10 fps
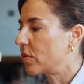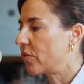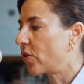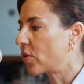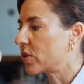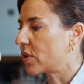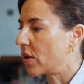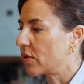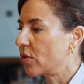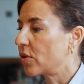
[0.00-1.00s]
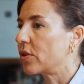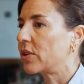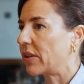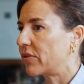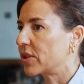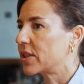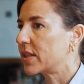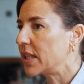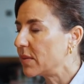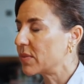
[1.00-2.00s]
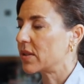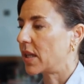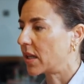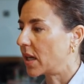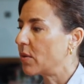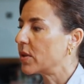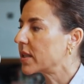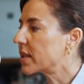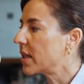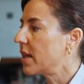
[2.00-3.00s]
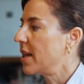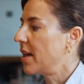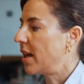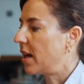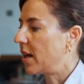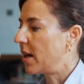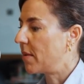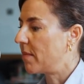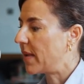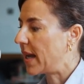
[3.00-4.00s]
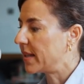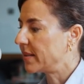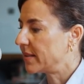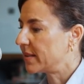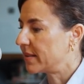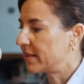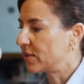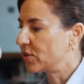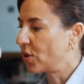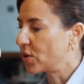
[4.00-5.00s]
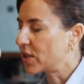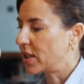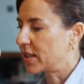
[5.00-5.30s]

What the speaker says: focus on neurodiverse teams like ours. And those are